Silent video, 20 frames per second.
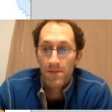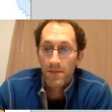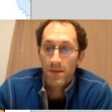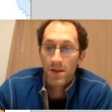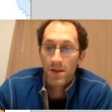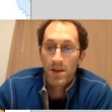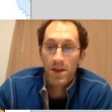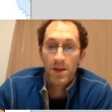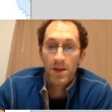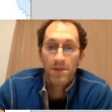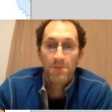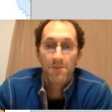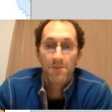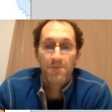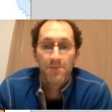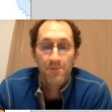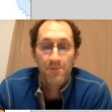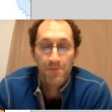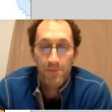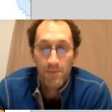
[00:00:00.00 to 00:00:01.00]
Okay.
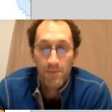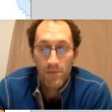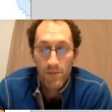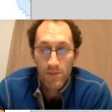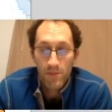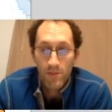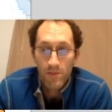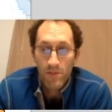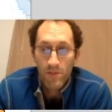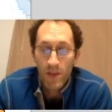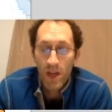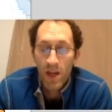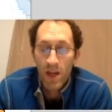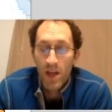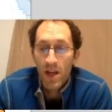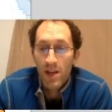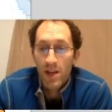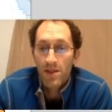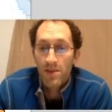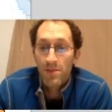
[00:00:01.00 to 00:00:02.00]

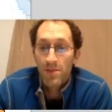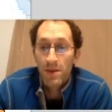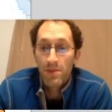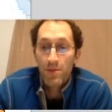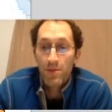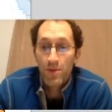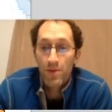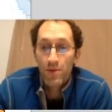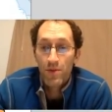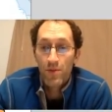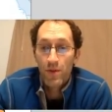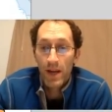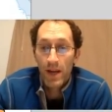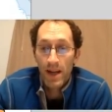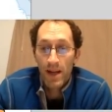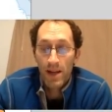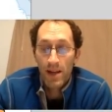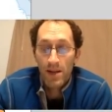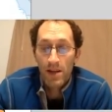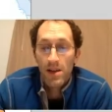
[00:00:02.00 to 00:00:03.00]
The people who
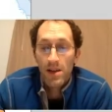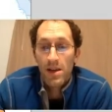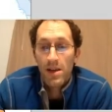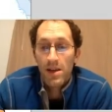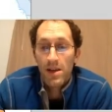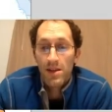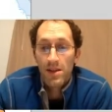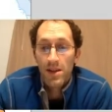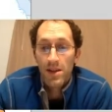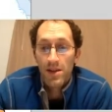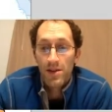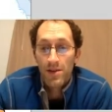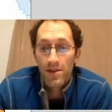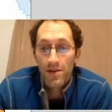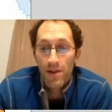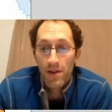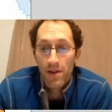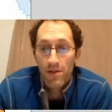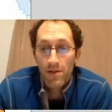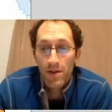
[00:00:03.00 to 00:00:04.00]
ran the
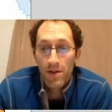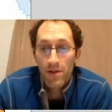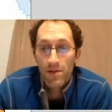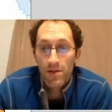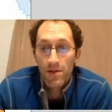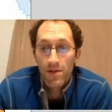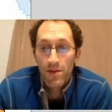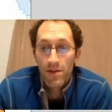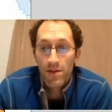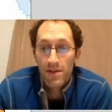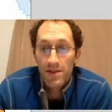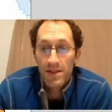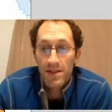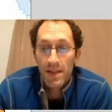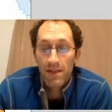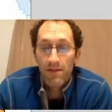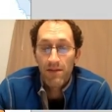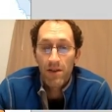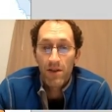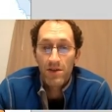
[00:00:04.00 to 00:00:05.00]
Underground Railroad, or the
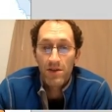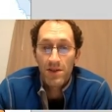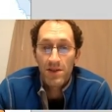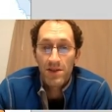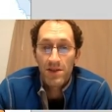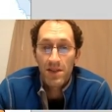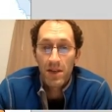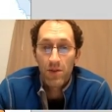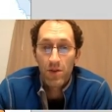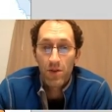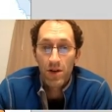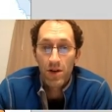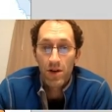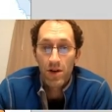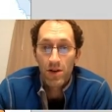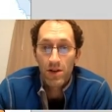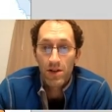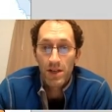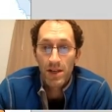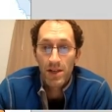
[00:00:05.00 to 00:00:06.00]
safe houses, they were
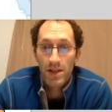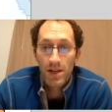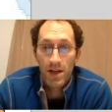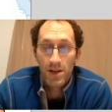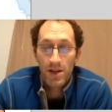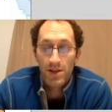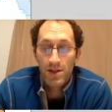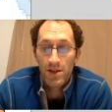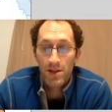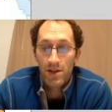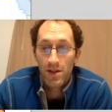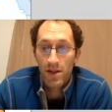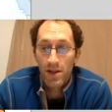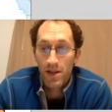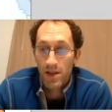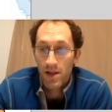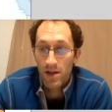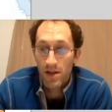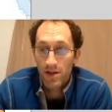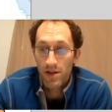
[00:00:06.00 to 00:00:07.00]
called
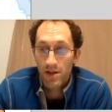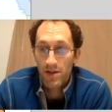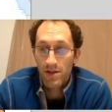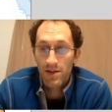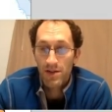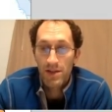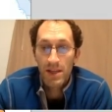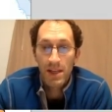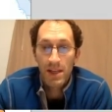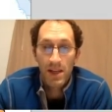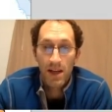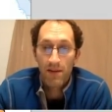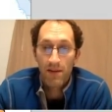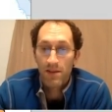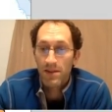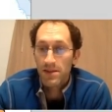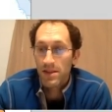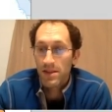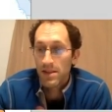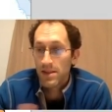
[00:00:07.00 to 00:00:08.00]
conductors, and
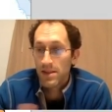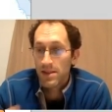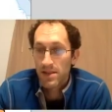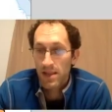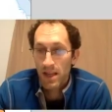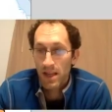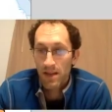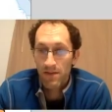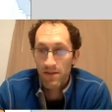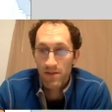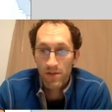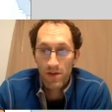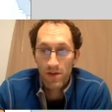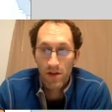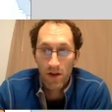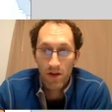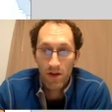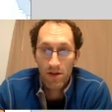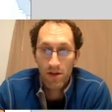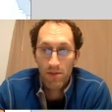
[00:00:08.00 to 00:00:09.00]
obviously the slaves were
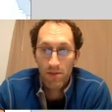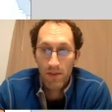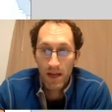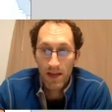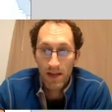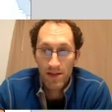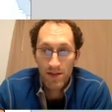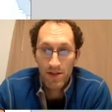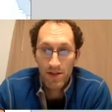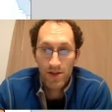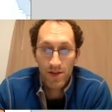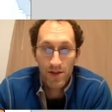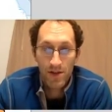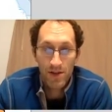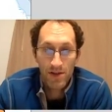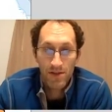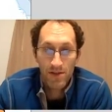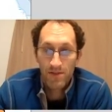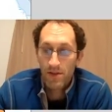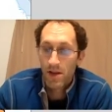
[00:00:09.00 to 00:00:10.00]
called the
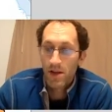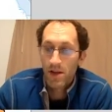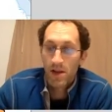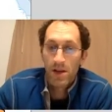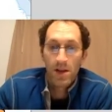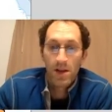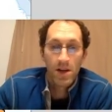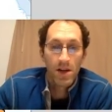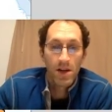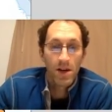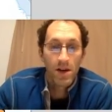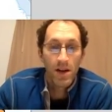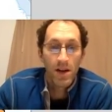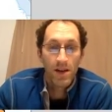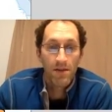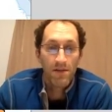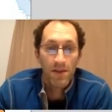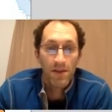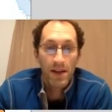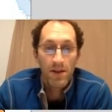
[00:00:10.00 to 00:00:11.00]
passengers. All
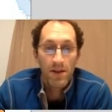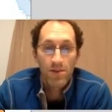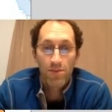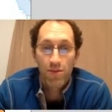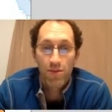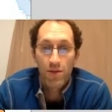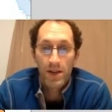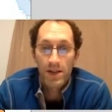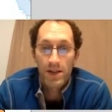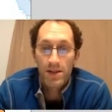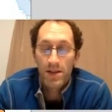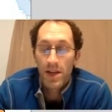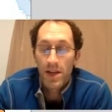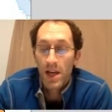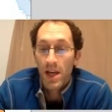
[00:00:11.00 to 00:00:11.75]
right, final point.